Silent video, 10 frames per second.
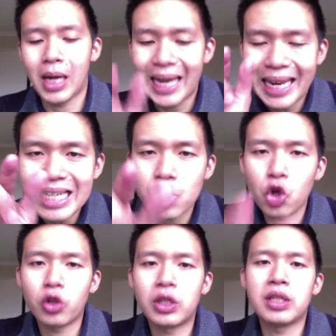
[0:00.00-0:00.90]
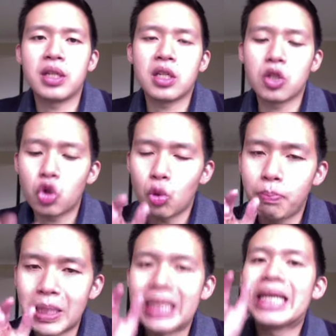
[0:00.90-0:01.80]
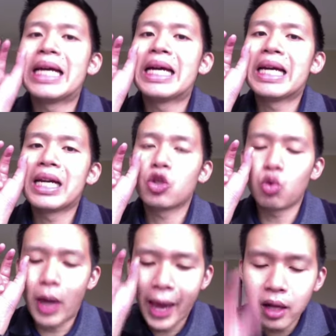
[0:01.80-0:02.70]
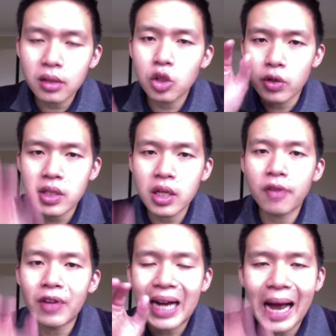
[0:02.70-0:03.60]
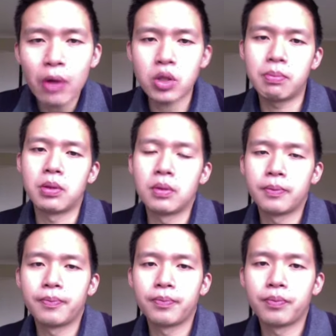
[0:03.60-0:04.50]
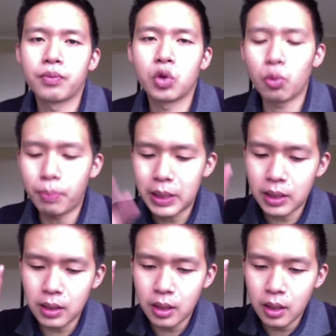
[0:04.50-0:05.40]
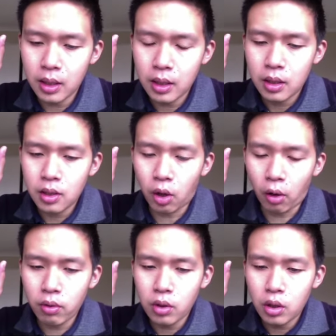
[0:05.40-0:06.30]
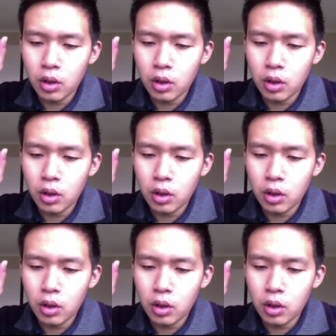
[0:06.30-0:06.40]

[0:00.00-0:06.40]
it is your decision to be to help yourself accountable, to be, you know,